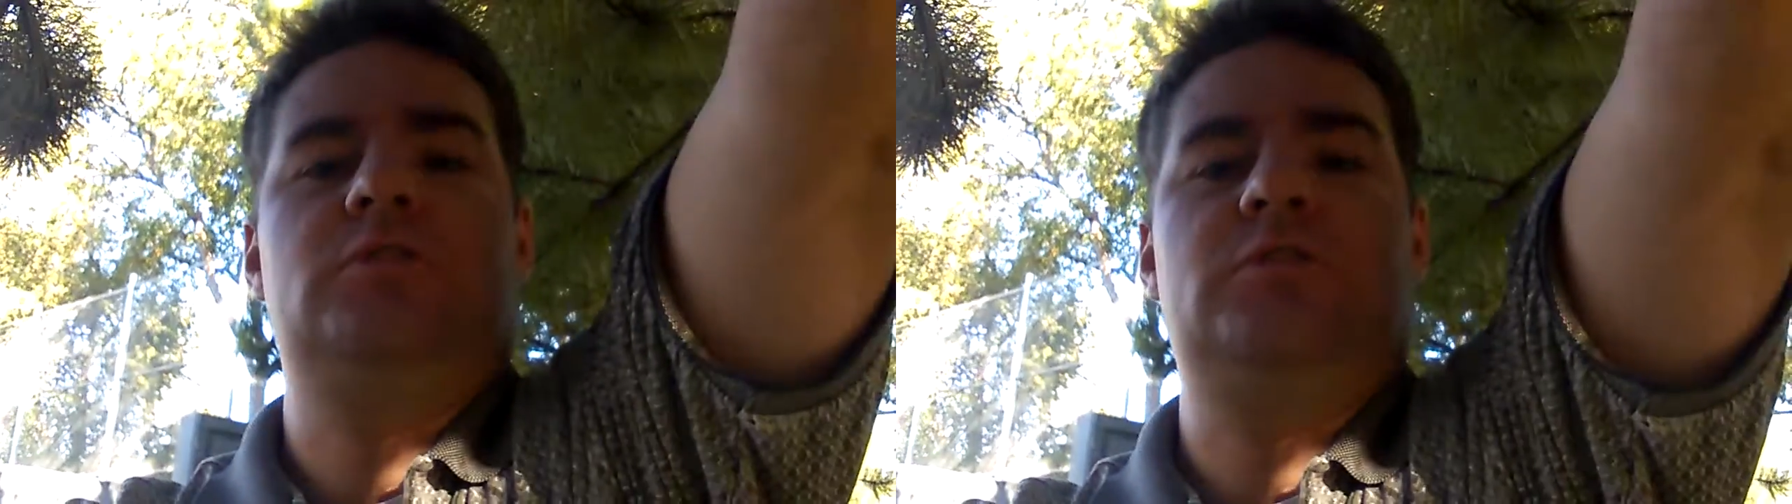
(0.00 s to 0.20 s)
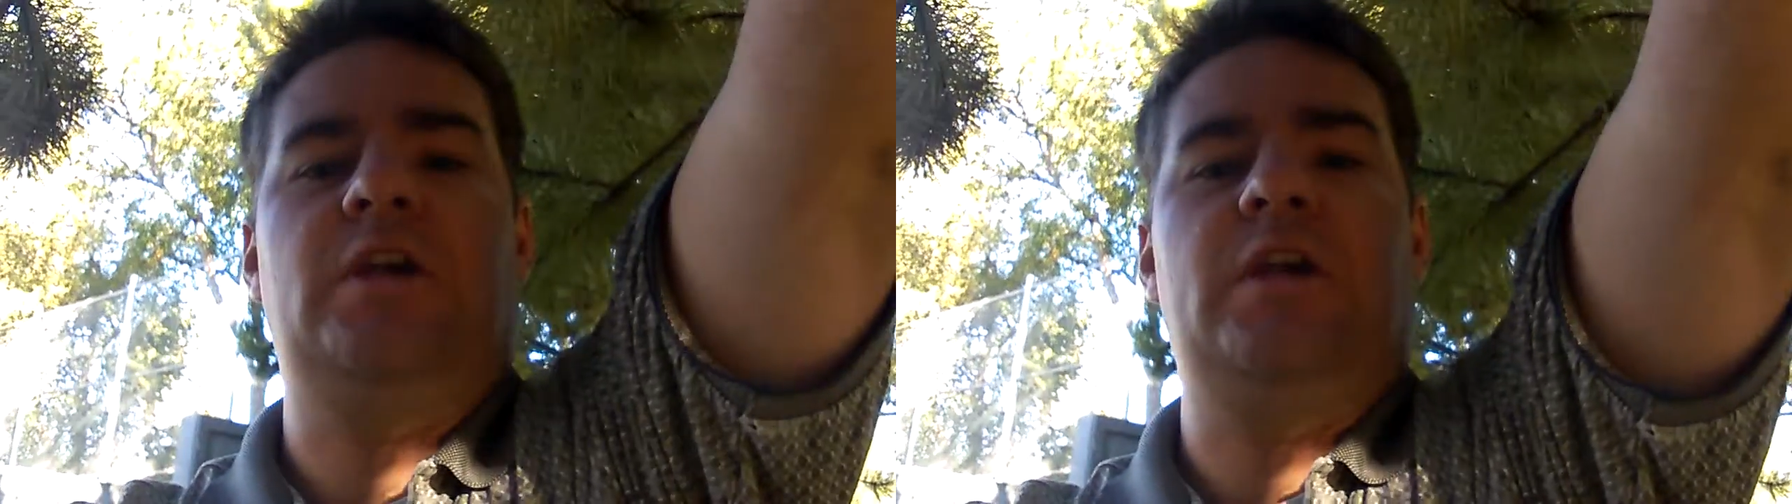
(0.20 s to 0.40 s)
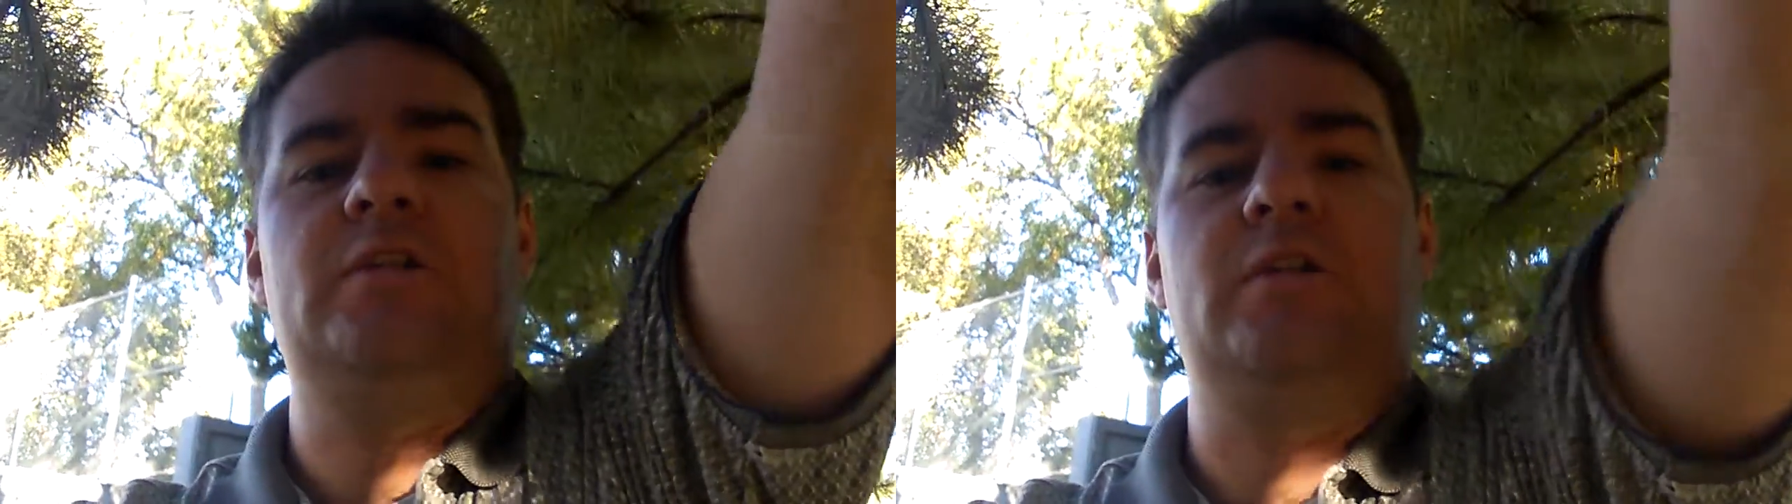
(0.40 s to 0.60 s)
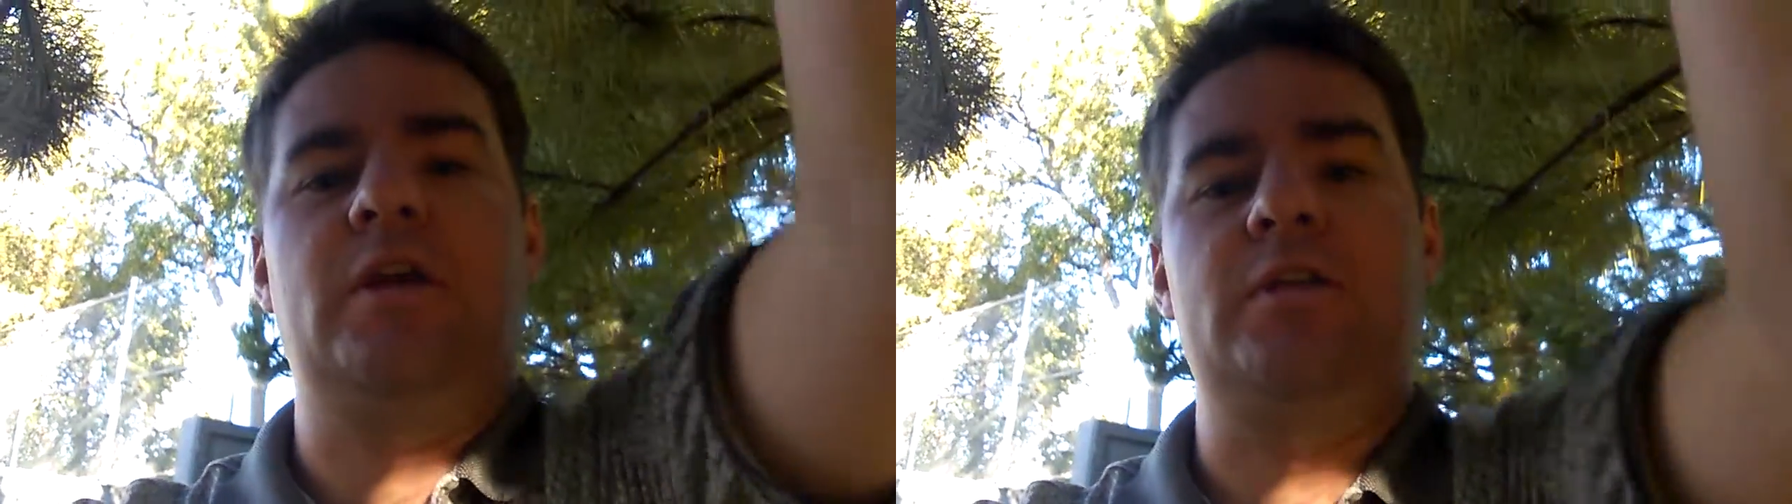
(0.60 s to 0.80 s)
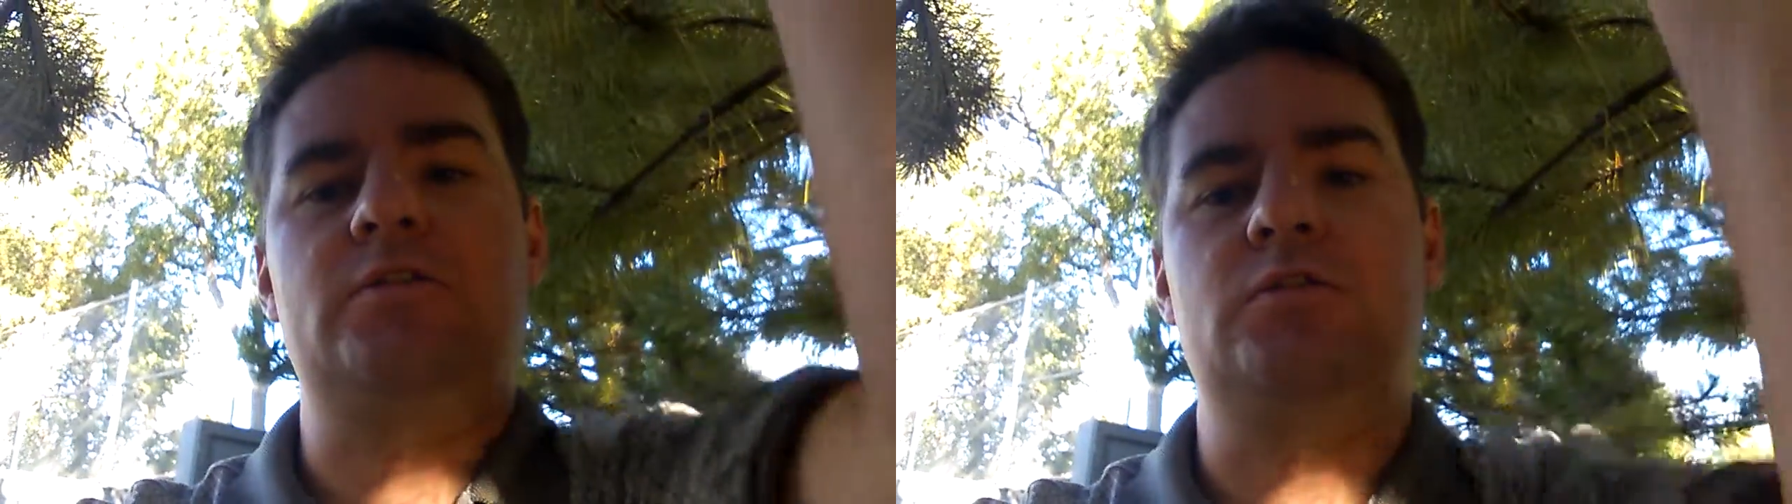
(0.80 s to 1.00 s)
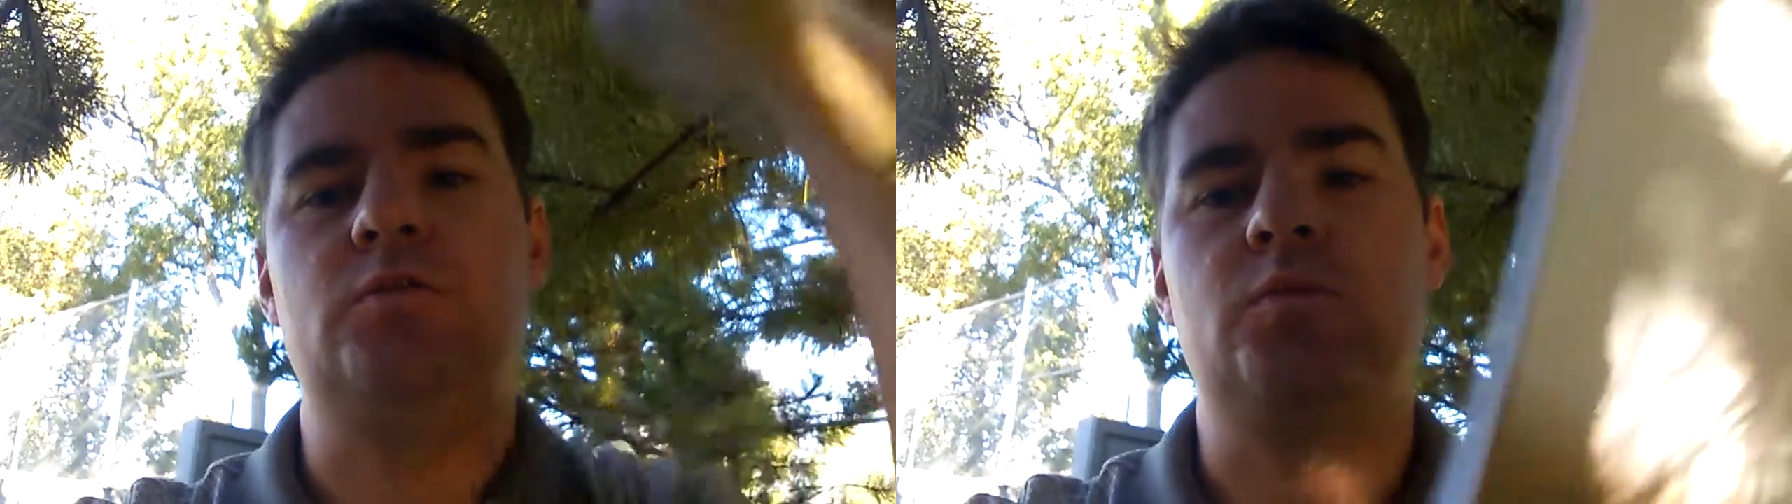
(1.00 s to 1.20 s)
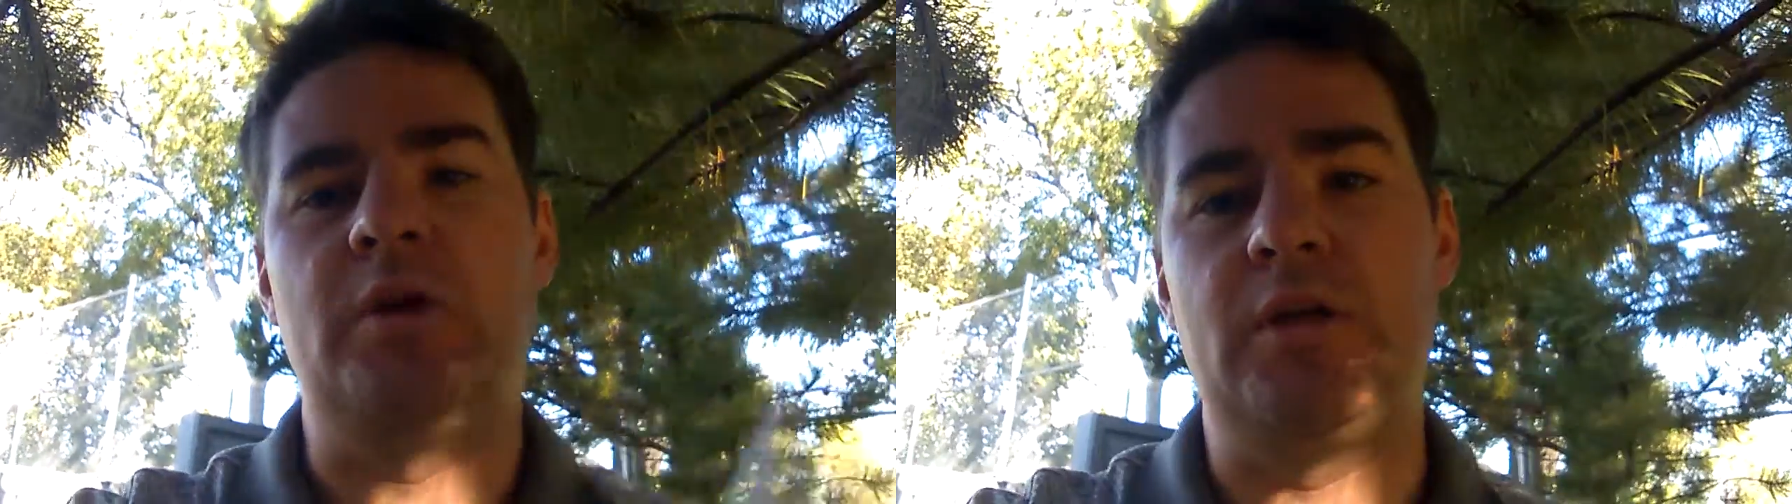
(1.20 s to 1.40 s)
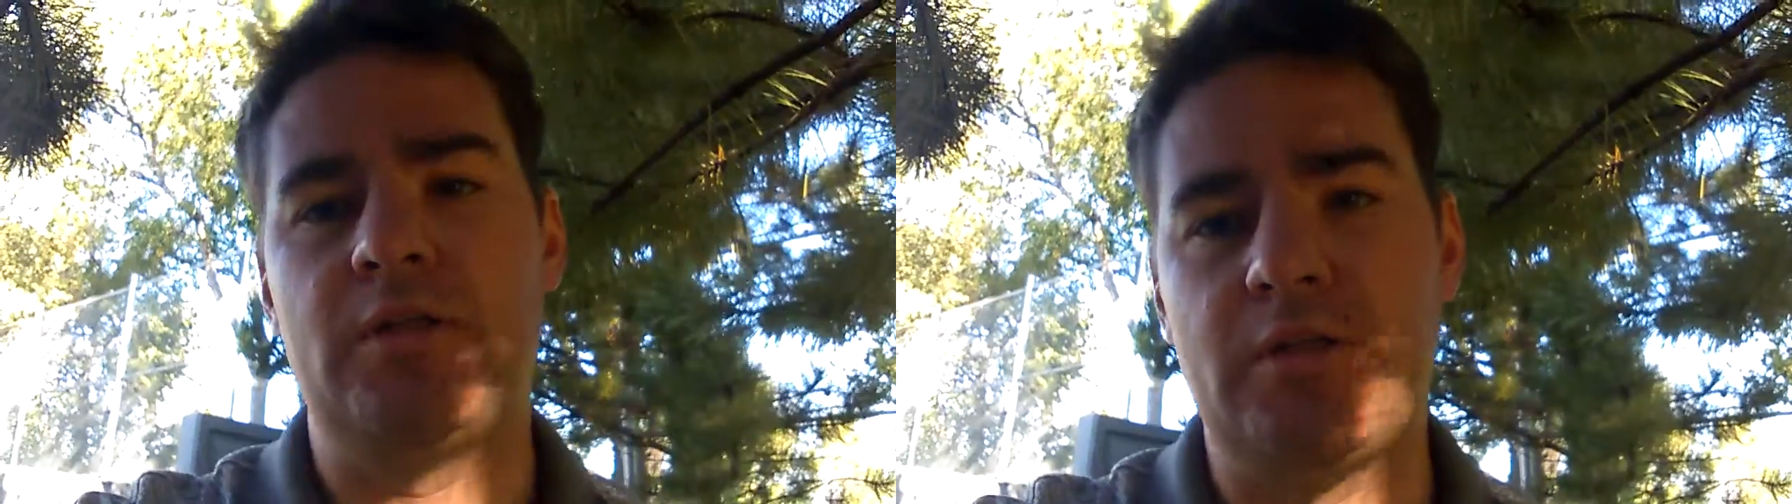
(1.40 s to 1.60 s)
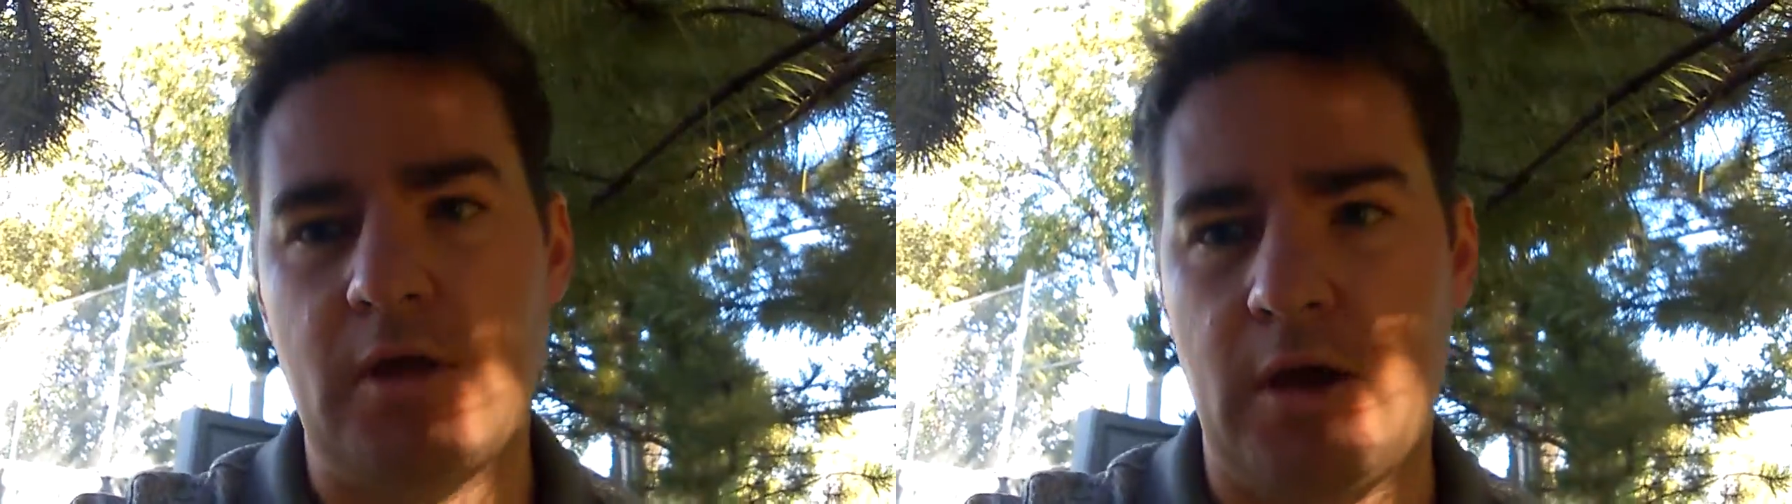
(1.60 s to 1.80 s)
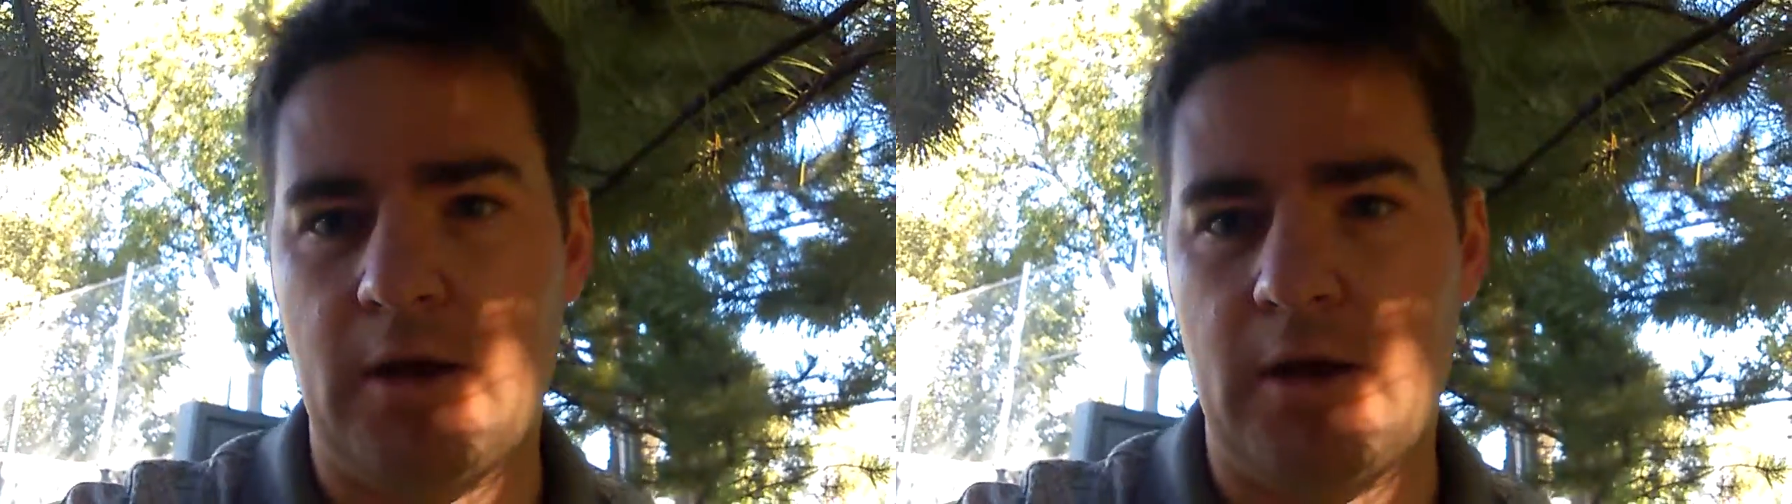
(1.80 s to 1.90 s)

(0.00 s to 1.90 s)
saying that with